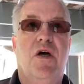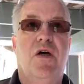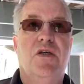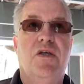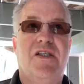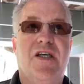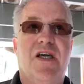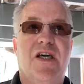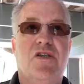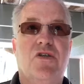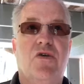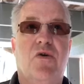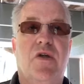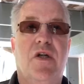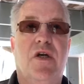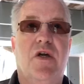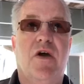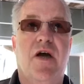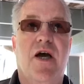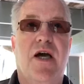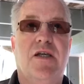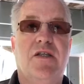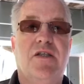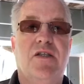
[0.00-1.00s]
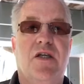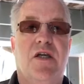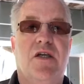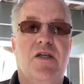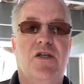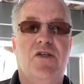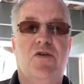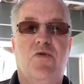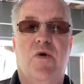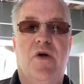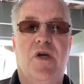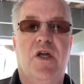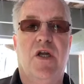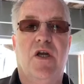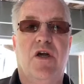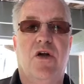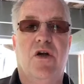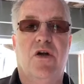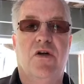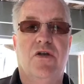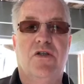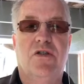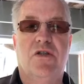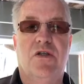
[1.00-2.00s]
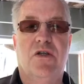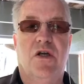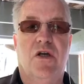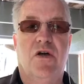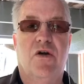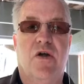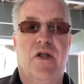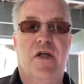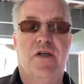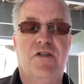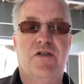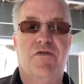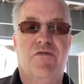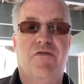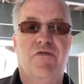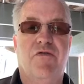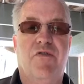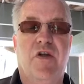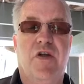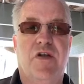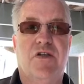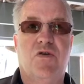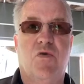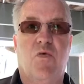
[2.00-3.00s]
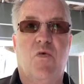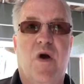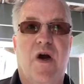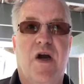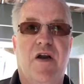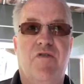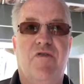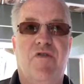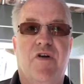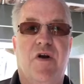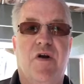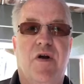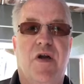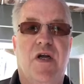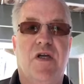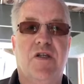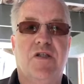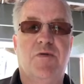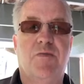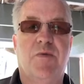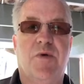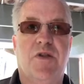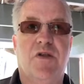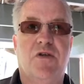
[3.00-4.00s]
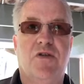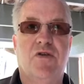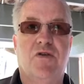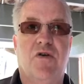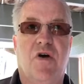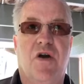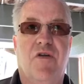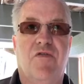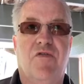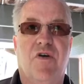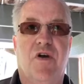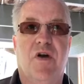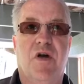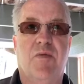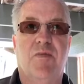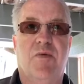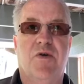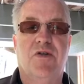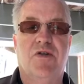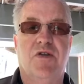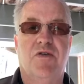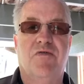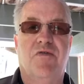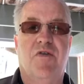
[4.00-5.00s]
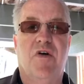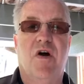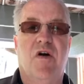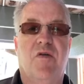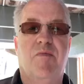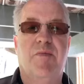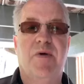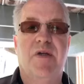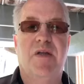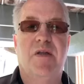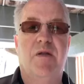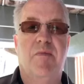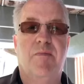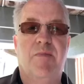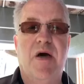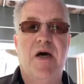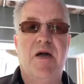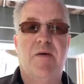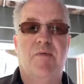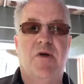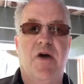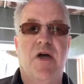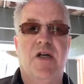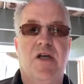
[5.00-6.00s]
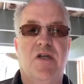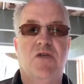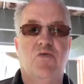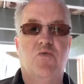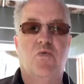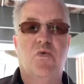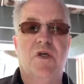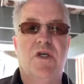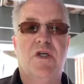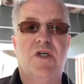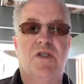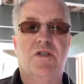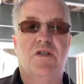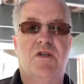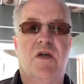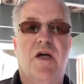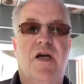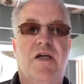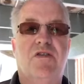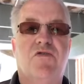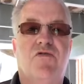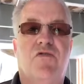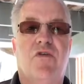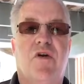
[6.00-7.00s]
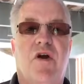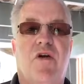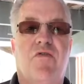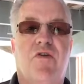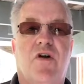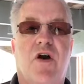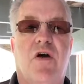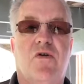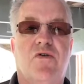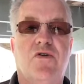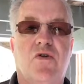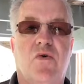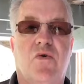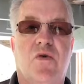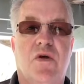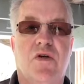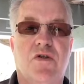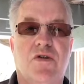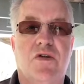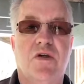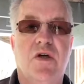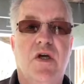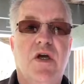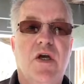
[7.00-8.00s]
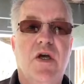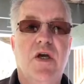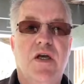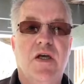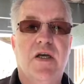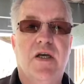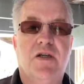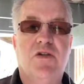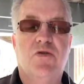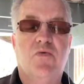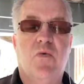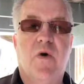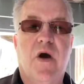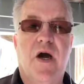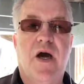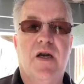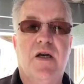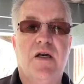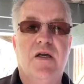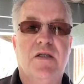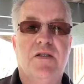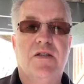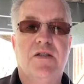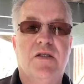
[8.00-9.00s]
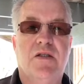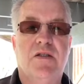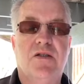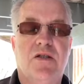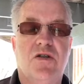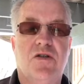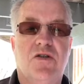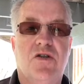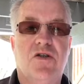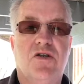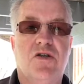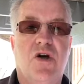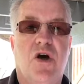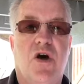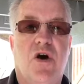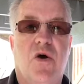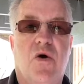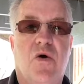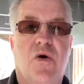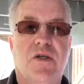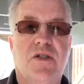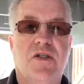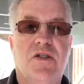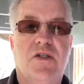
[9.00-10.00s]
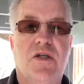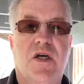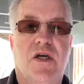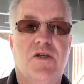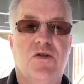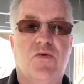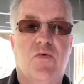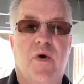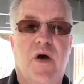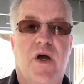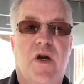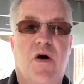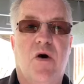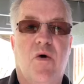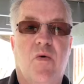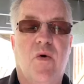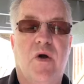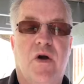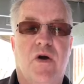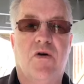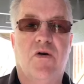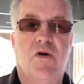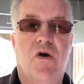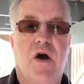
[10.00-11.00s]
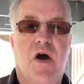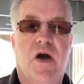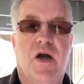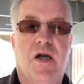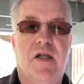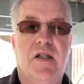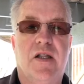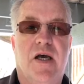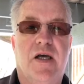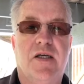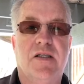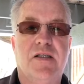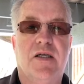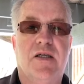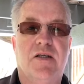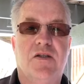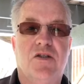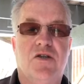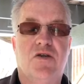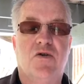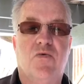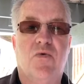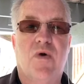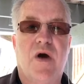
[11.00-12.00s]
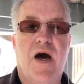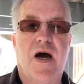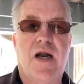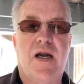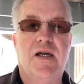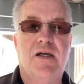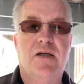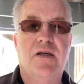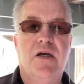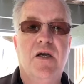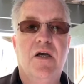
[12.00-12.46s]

Decks only last 10 to 20 years. You know, that's a wide variance, but there's a lot of variables involved. But the bottom line is wood doesn't last forever outdoors. It gets wet, it sits in snow, it stays wet all winter long, and that tends to rot it.